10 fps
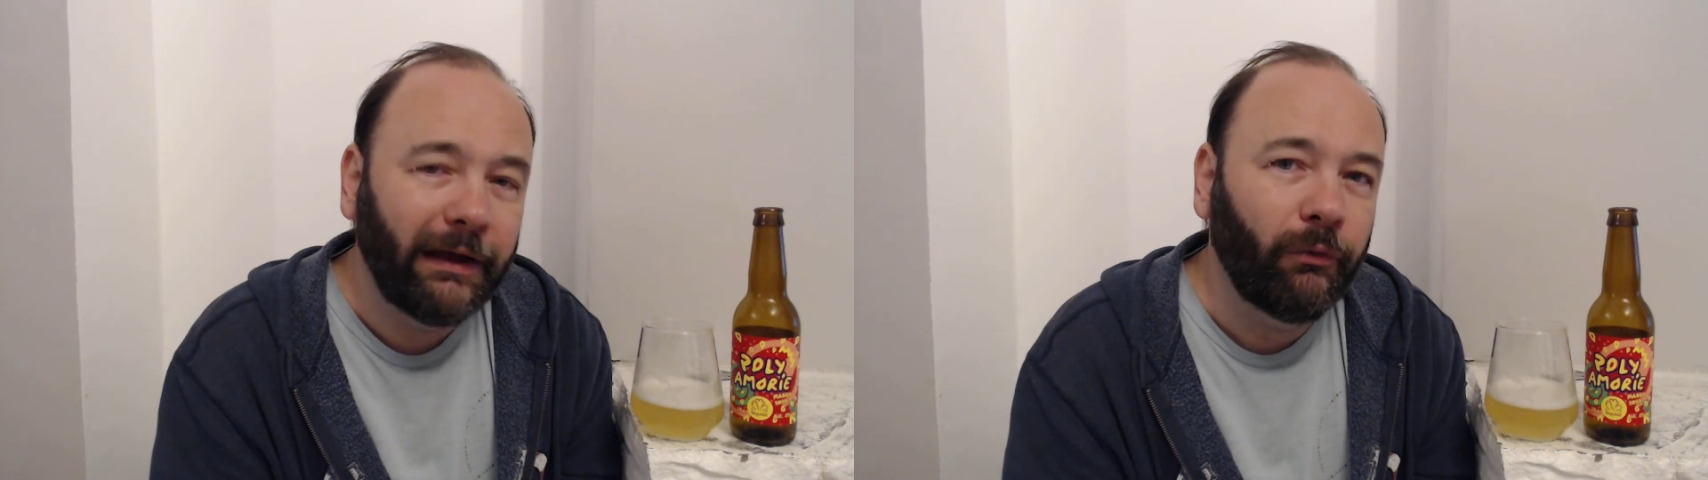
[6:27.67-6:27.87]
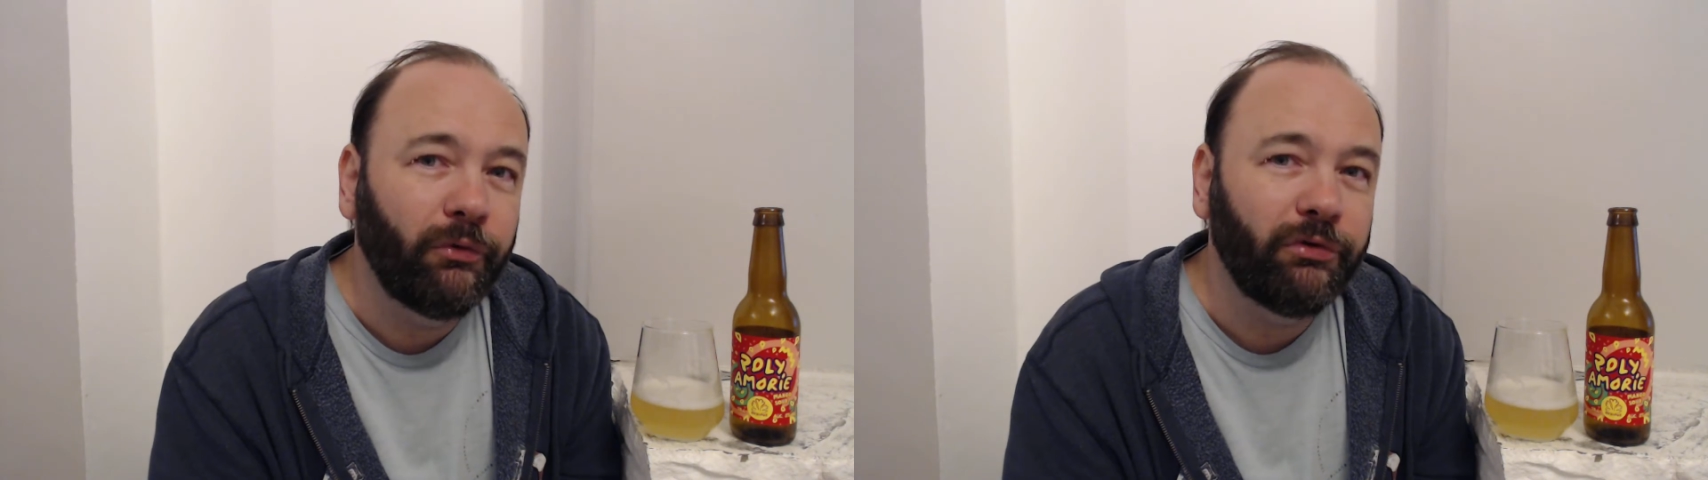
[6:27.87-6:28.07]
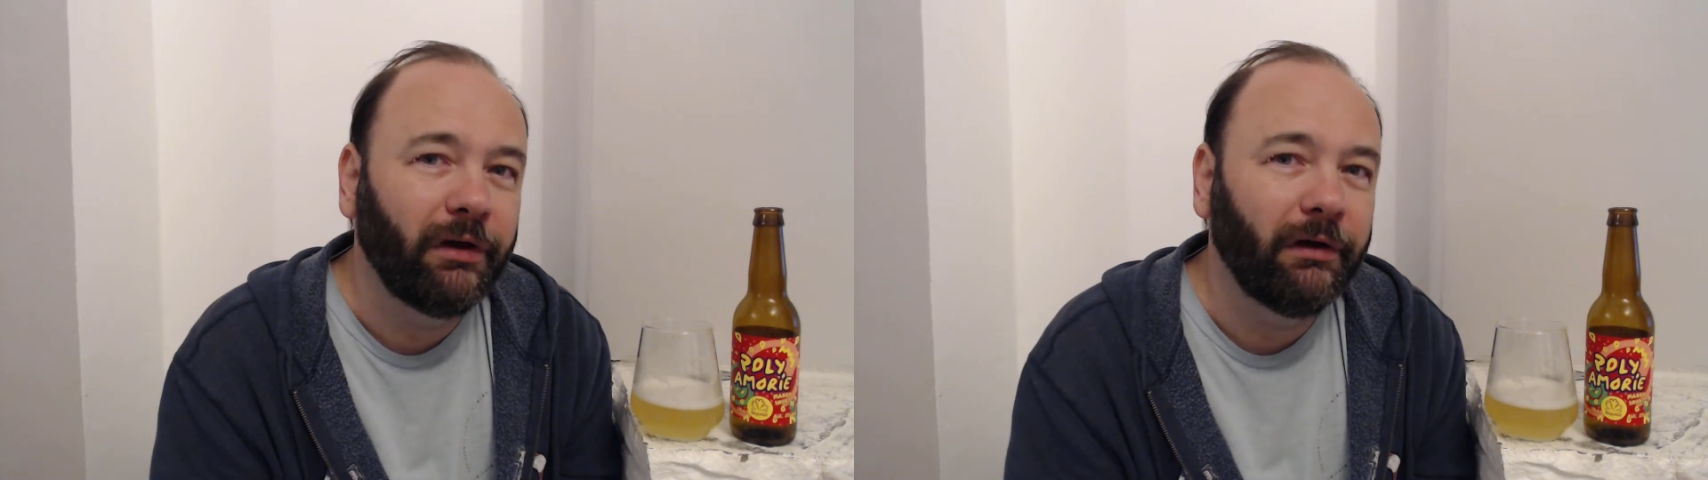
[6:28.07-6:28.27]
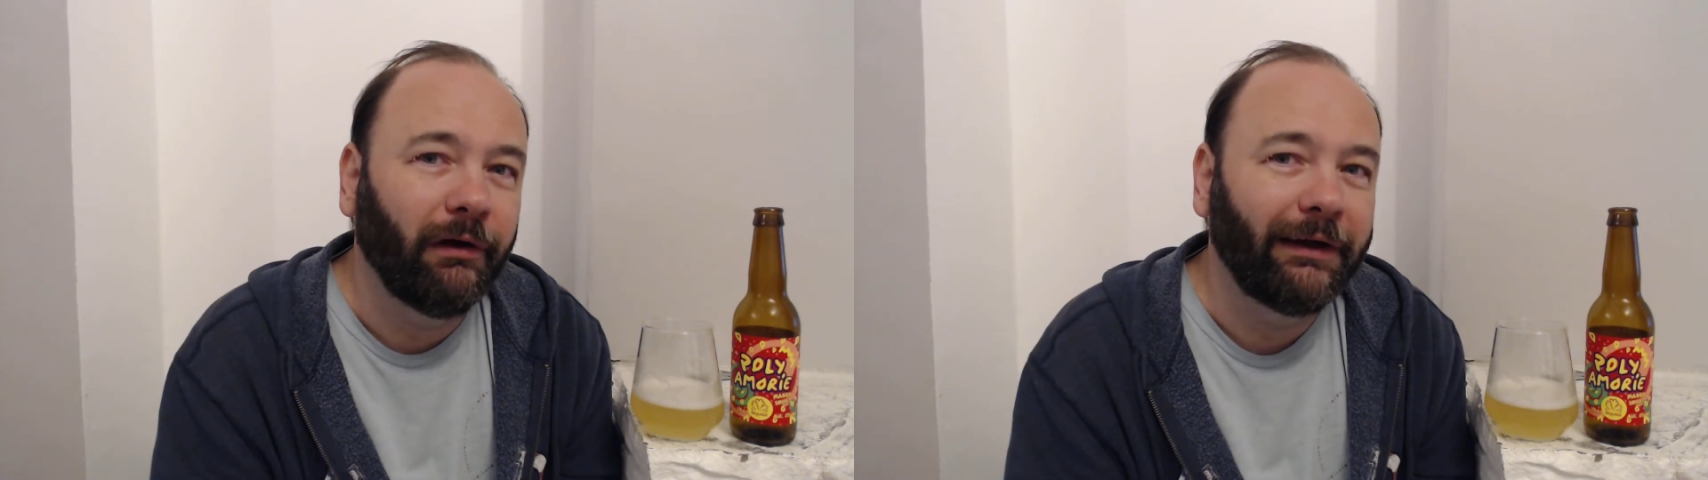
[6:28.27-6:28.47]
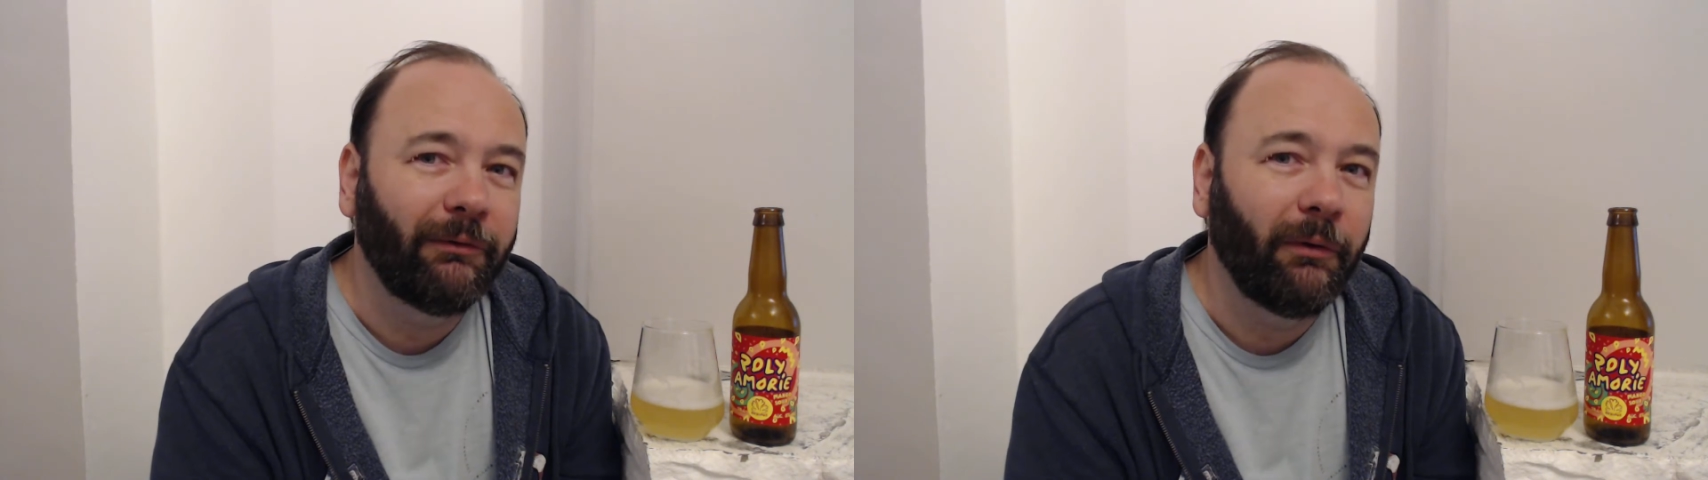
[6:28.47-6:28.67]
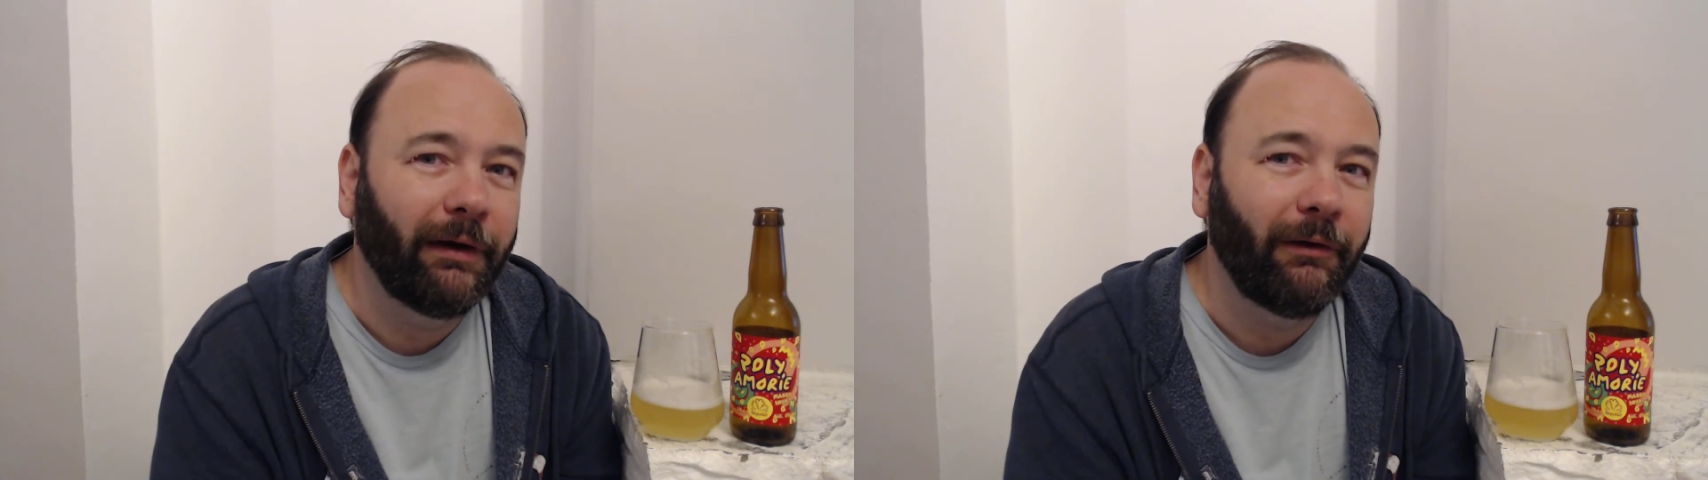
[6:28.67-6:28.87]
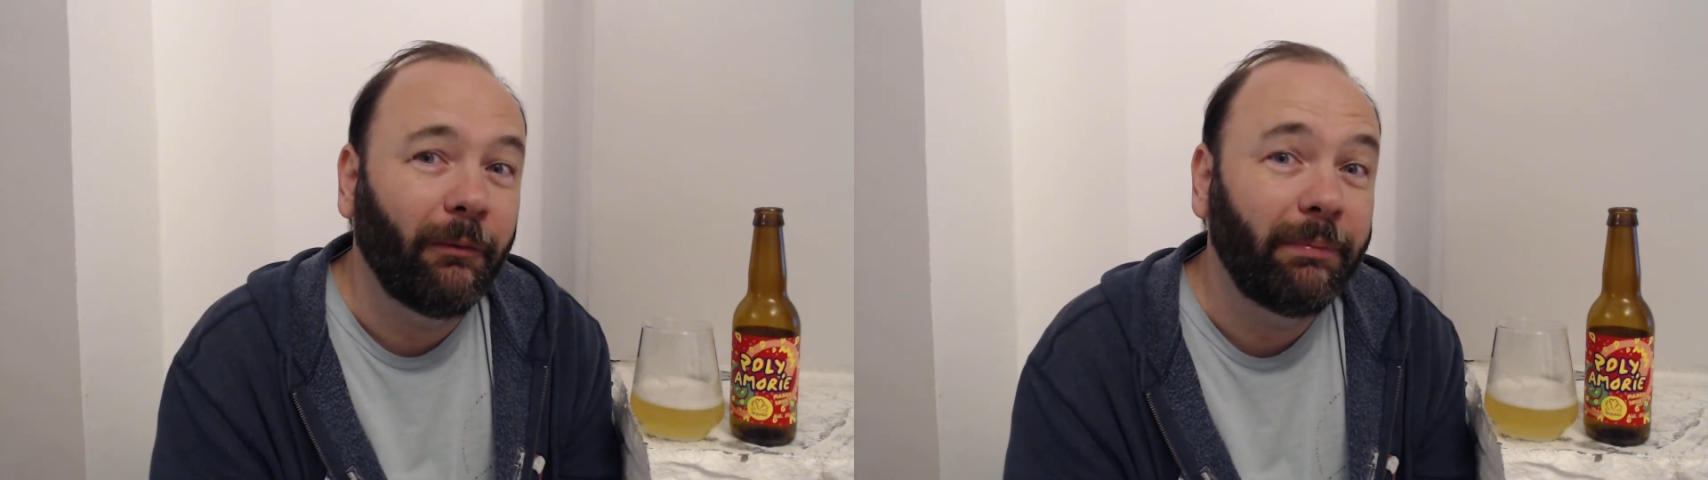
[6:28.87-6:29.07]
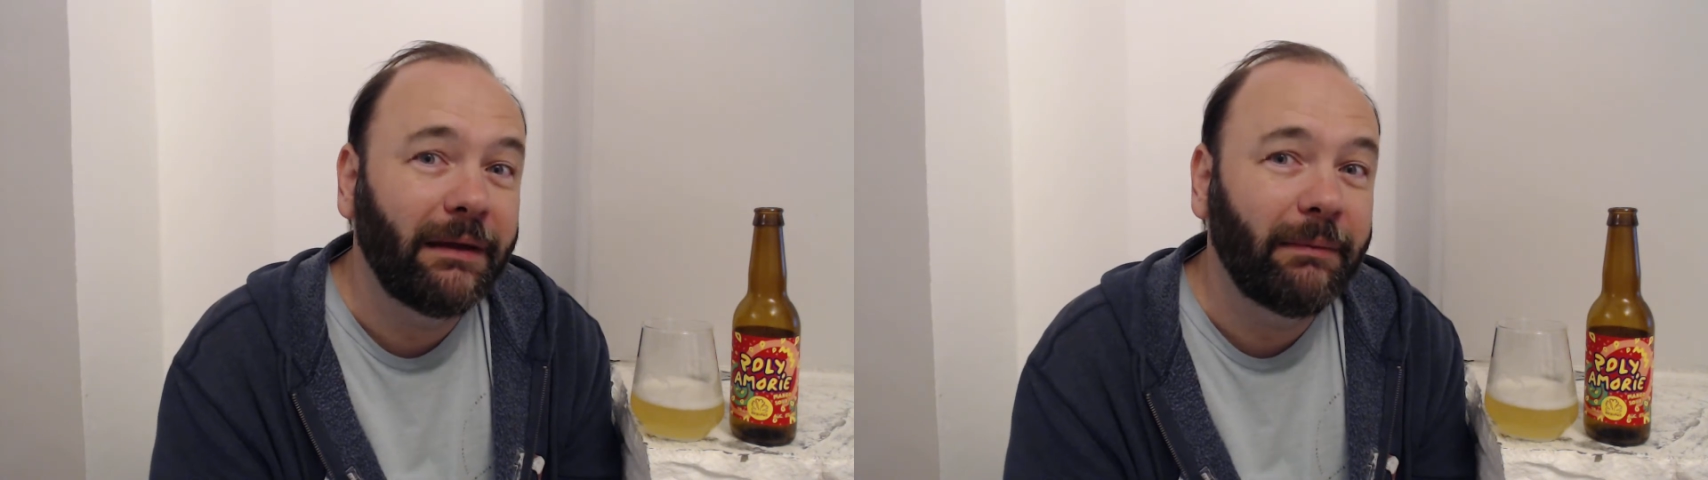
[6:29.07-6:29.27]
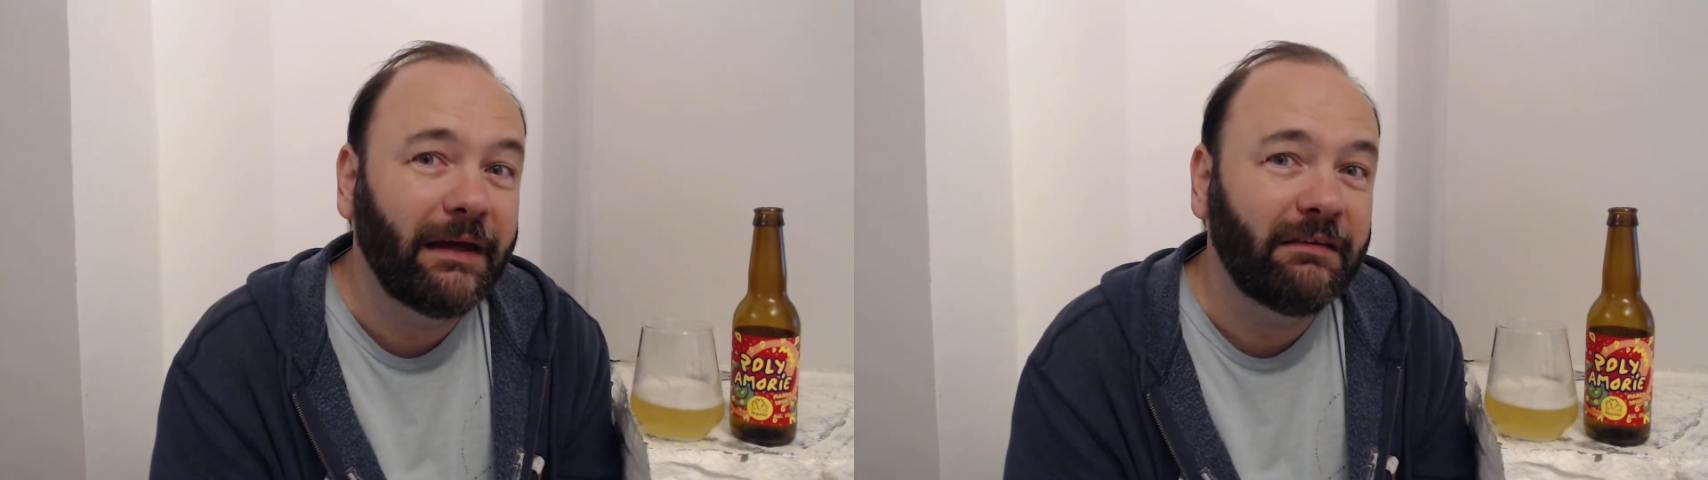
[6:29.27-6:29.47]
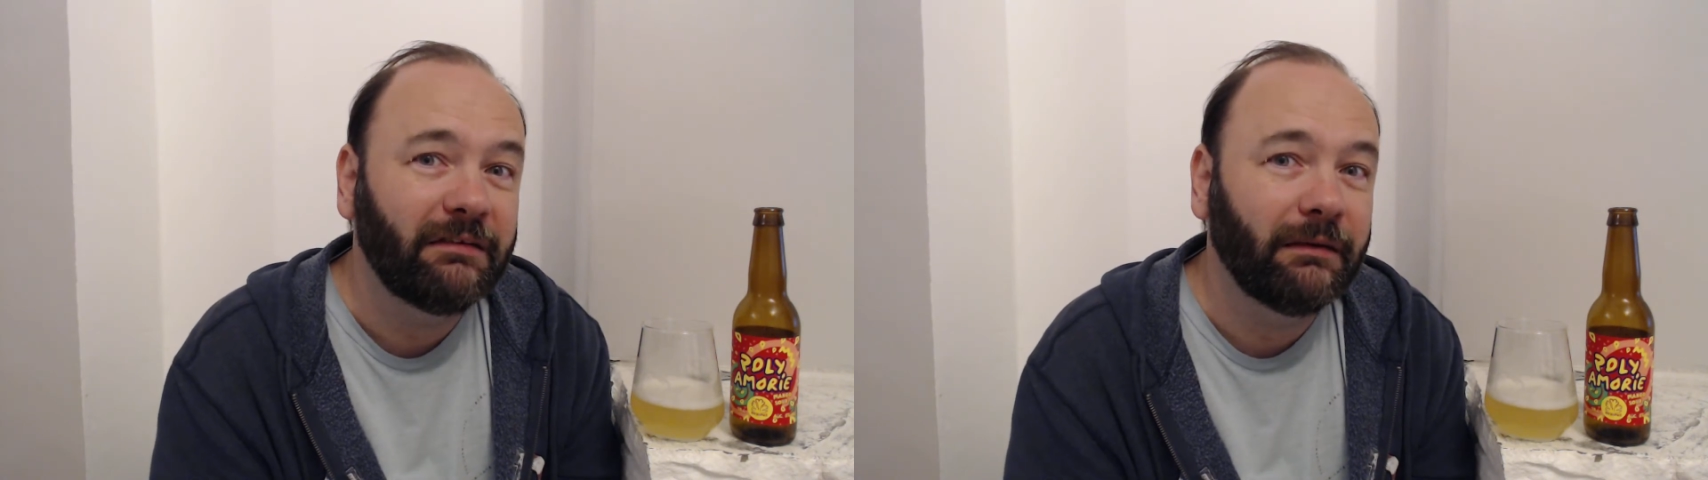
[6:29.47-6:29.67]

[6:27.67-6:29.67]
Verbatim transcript: also like quite hoppy beers